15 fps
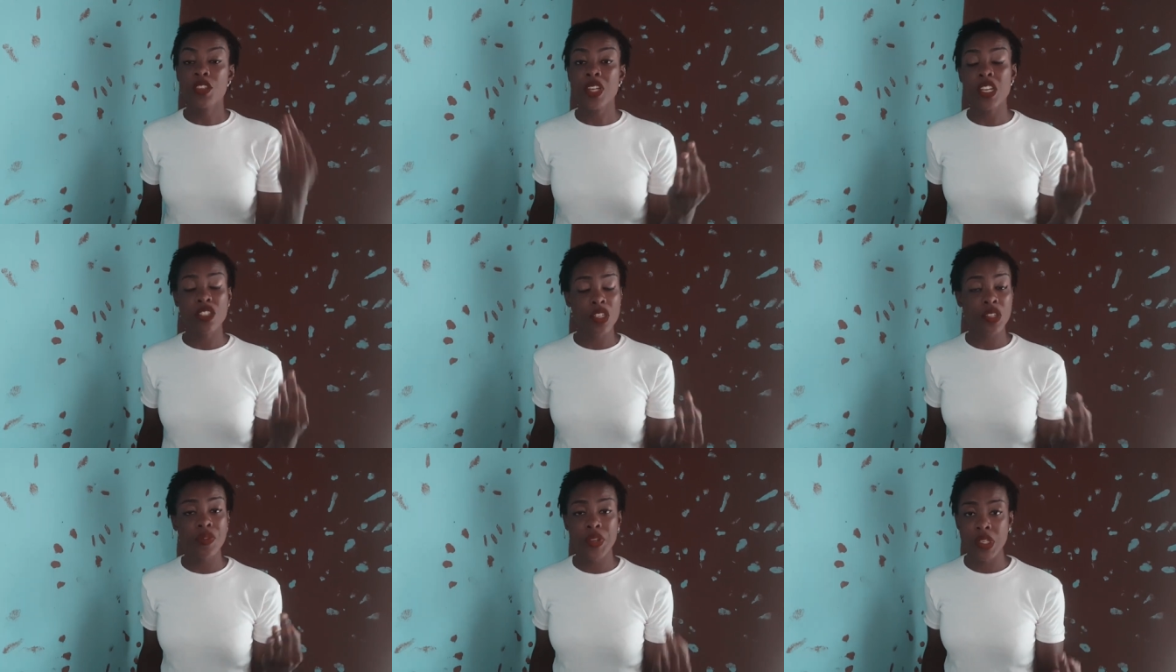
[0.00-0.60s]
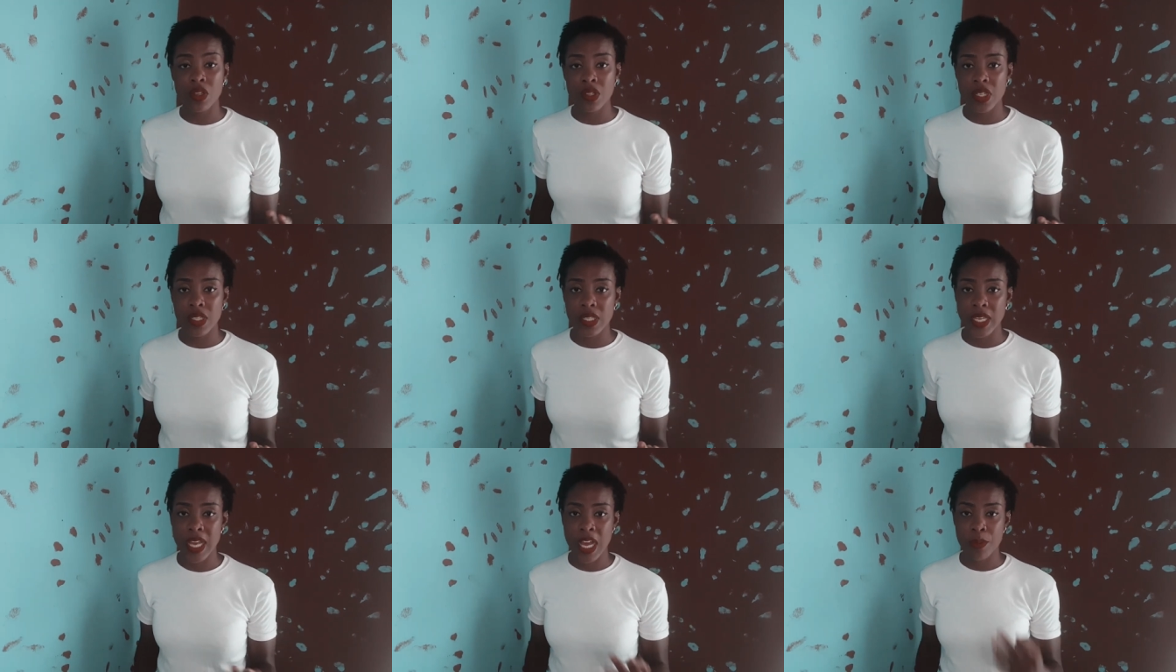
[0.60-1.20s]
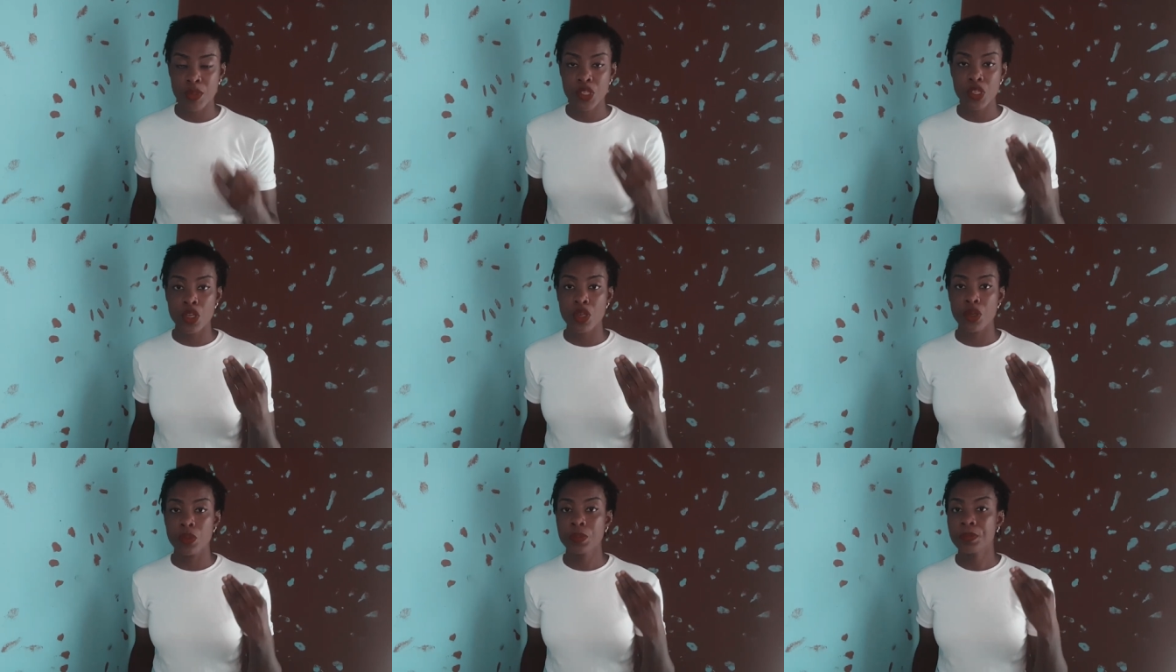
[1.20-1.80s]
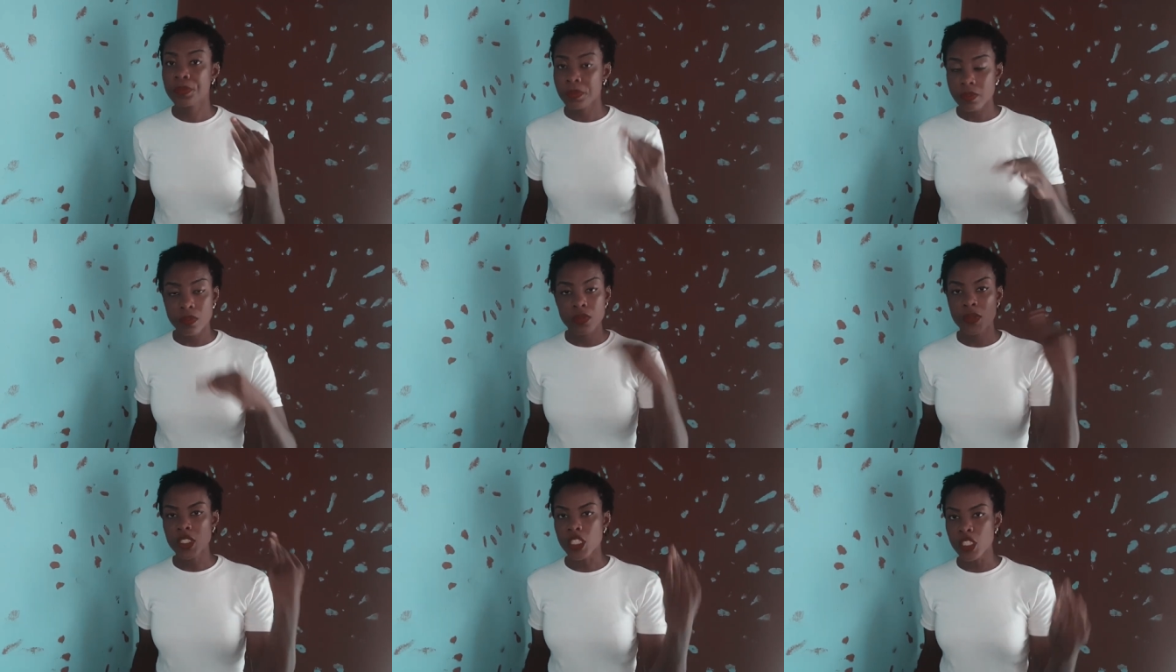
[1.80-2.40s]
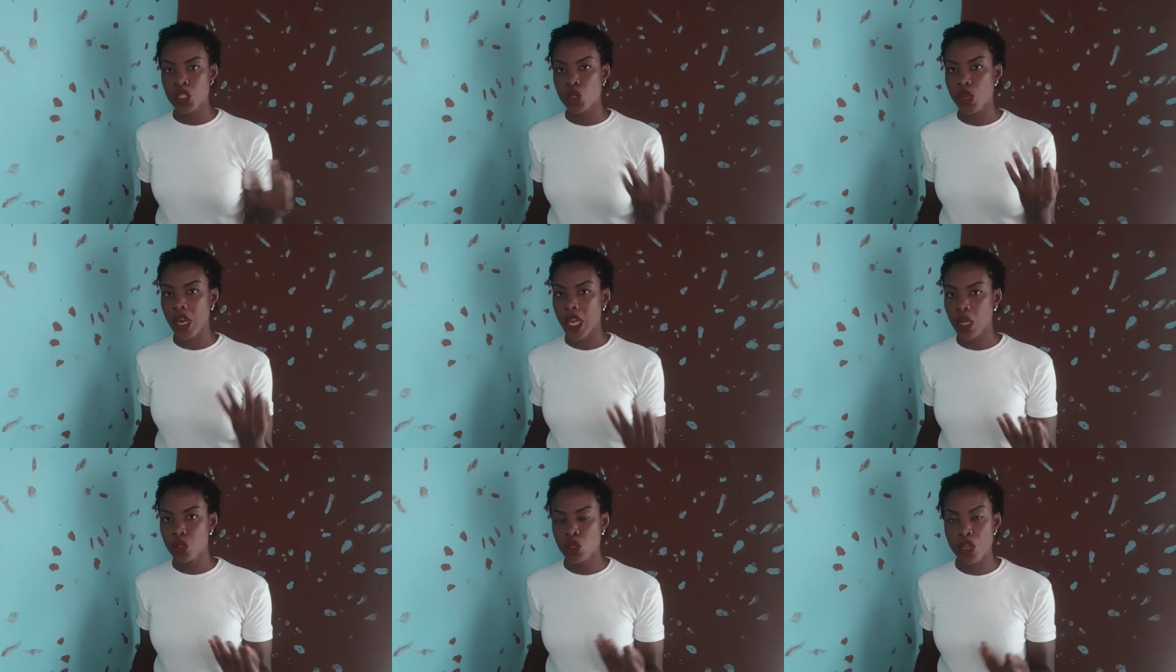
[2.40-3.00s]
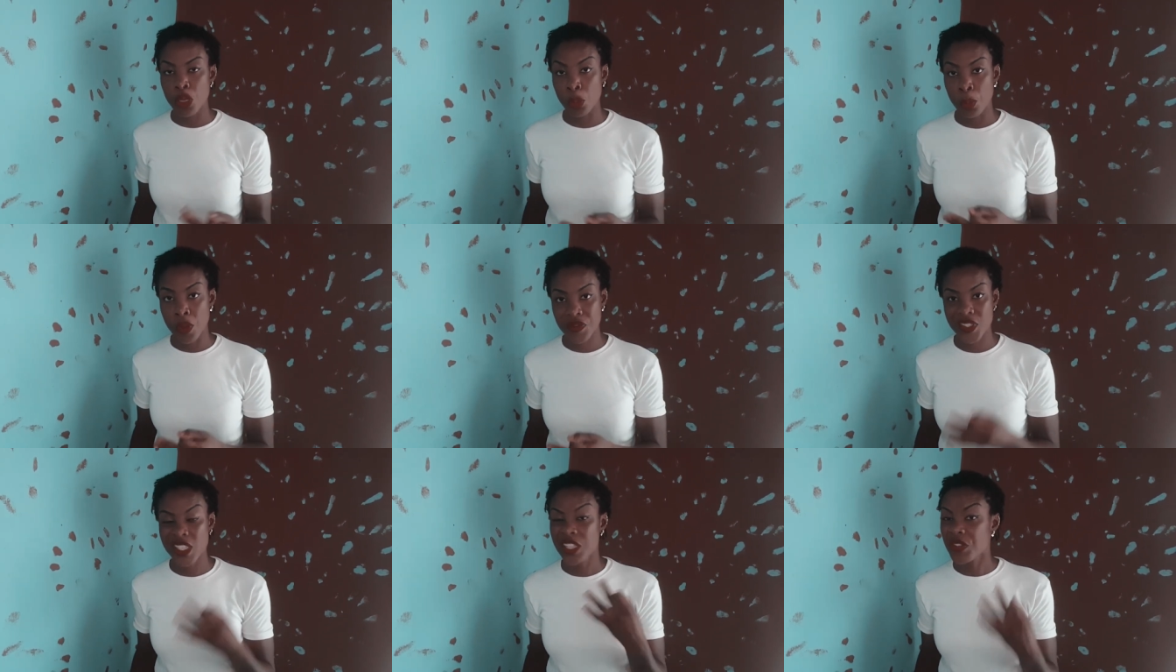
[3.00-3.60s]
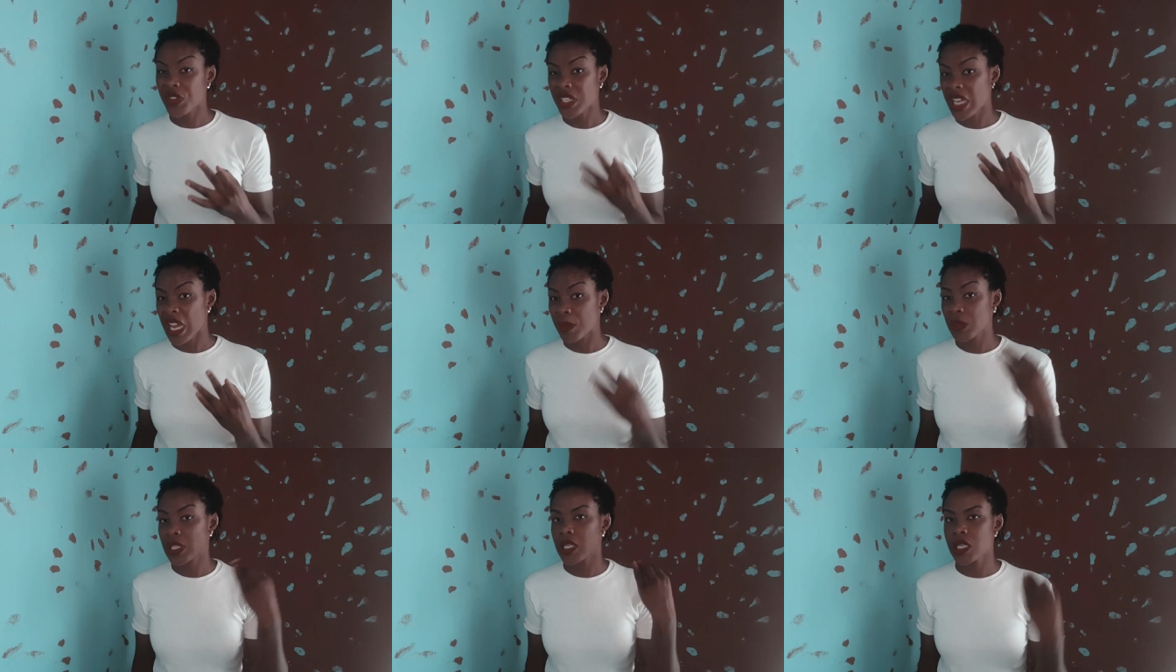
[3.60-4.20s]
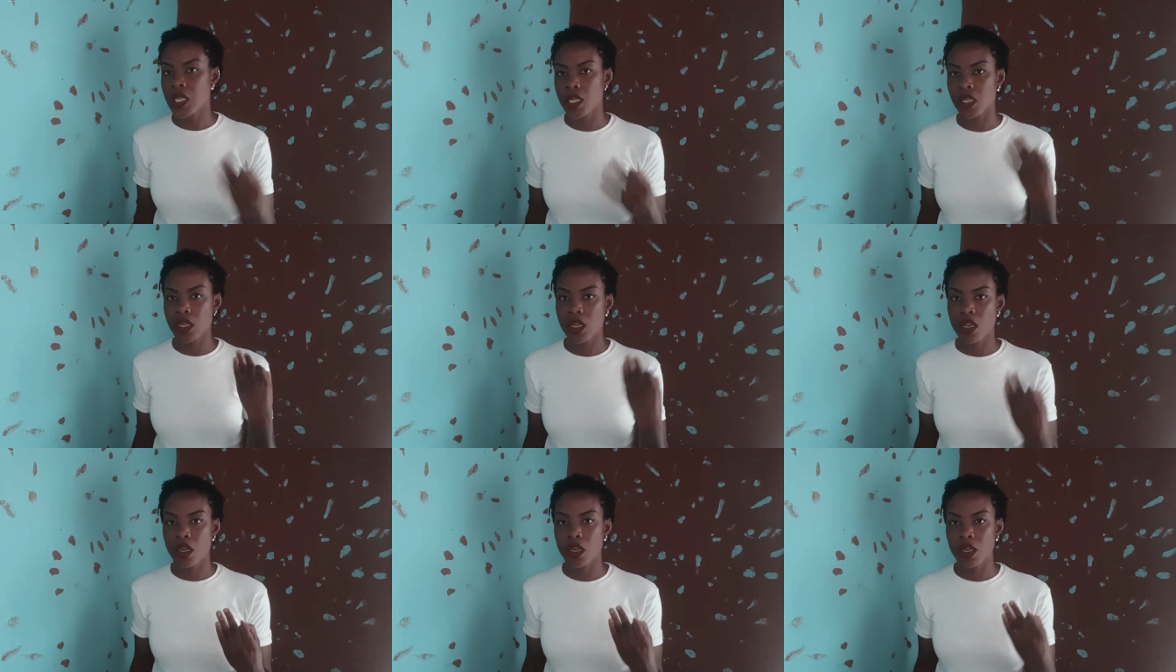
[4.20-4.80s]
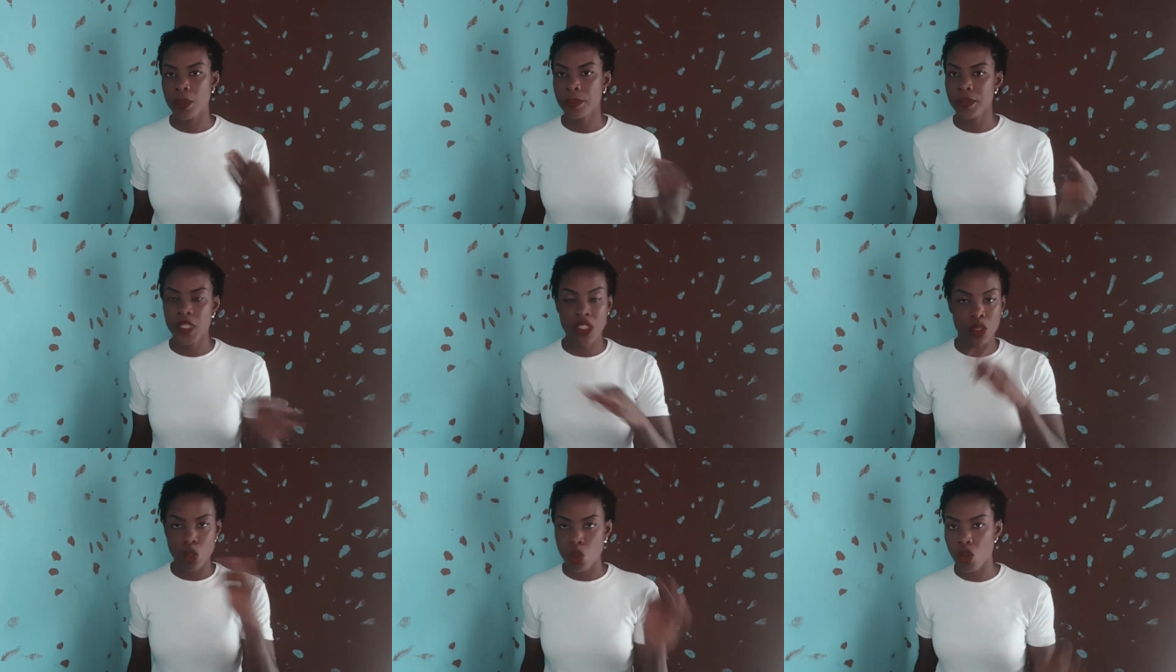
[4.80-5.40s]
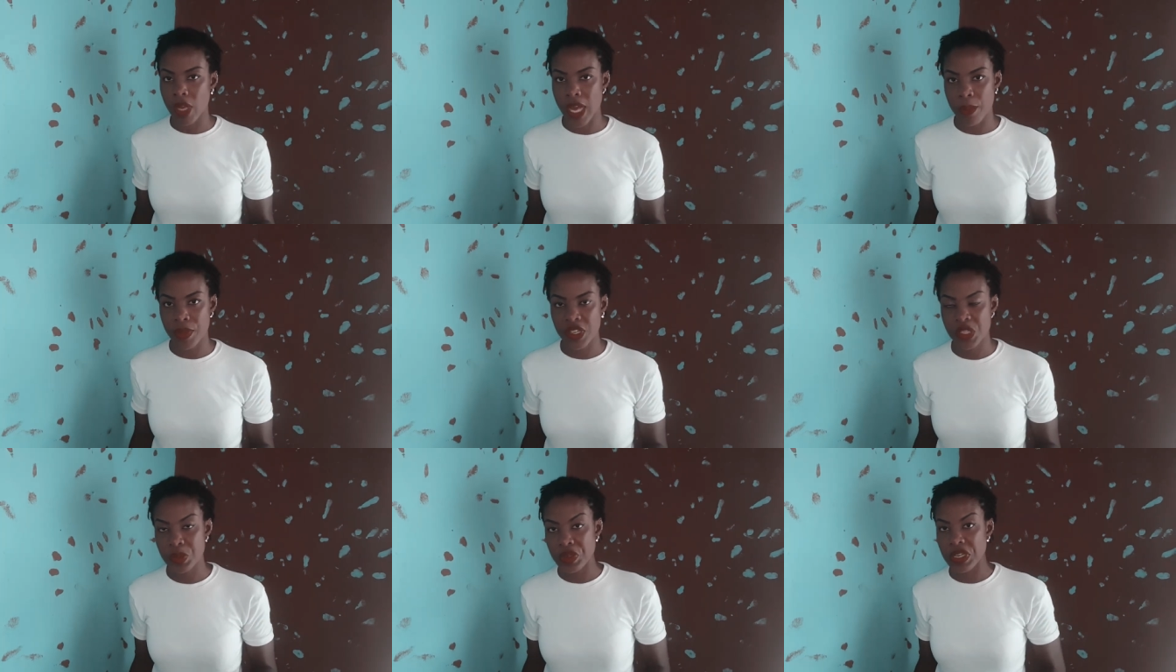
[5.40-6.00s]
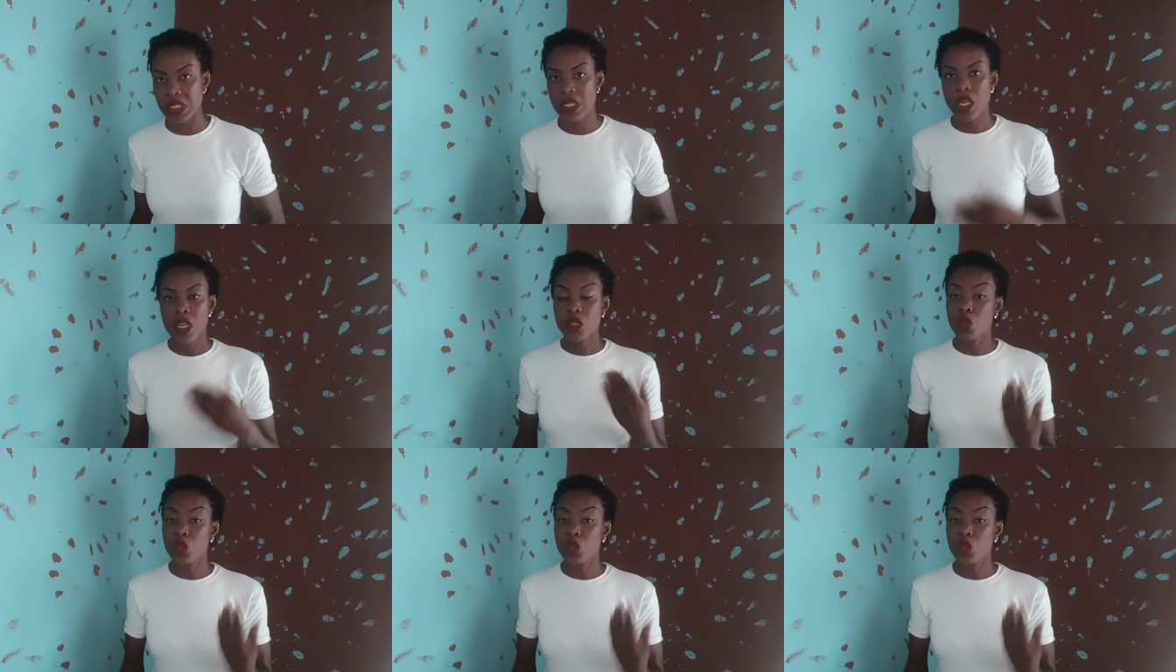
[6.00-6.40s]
There are just three Sundays in camp, so you are allowed to wear your mufti three times in um, in the whole camp experience.